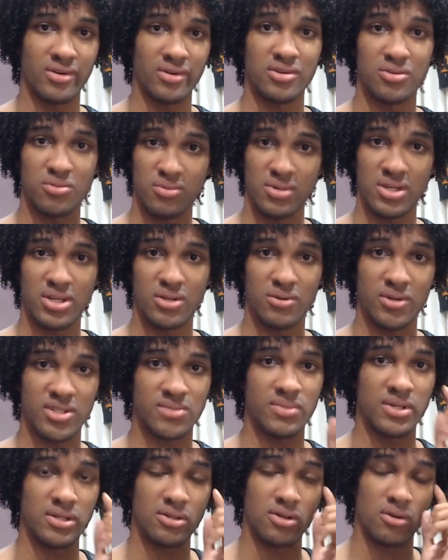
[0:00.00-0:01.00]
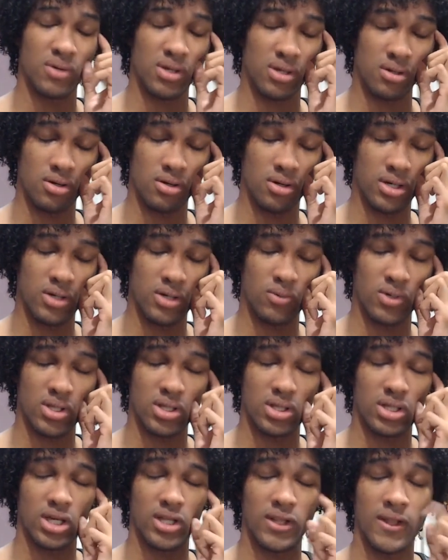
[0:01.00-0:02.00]
and you read what's been going on and
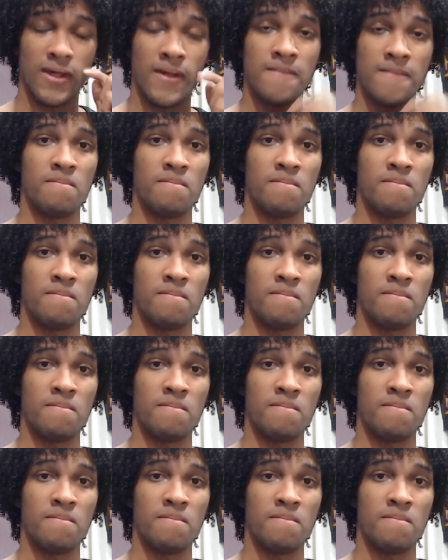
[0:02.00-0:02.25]
whatnot.